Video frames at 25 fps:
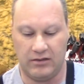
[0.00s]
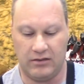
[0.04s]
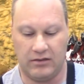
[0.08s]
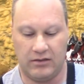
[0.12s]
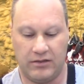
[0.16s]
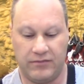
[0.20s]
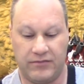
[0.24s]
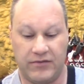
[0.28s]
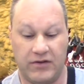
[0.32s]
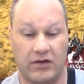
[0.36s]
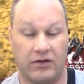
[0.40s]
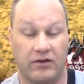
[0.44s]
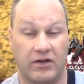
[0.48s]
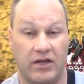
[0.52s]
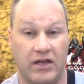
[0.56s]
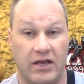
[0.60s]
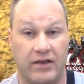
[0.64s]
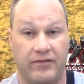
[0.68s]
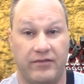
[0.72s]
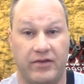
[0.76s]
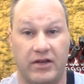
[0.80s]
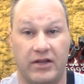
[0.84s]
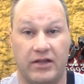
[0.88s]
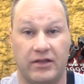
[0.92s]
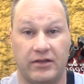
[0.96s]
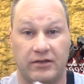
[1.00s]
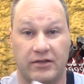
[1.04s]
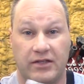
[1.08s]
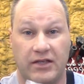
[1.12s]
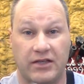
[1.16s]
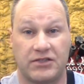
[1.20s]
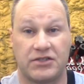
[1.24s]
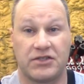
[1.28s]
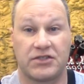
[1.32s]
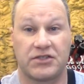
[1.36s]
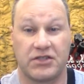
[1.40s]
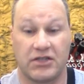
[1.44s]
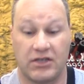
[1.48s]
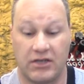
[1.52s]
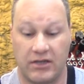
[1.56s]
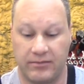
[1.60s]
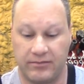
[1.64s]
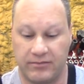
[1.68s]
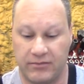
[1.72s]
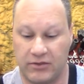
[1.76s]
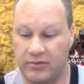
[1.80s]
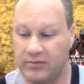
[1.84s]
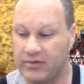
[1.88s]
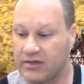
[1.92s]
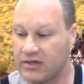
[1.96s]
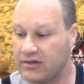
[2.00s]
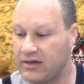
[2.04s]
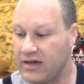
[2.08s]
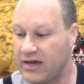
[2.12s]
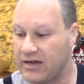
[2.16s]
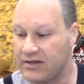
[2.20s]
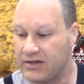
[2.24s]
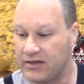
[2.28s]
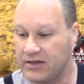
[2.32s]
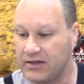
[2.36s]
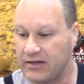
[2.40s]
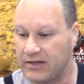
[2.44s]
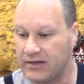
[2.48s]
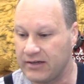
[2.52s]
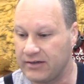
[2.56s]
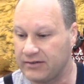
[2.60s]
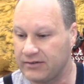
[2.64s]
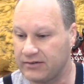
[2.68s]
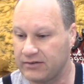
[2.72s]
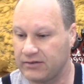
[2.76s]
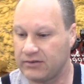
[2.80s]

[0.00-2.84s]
If you don't have any, get you some. You'll be glad you did.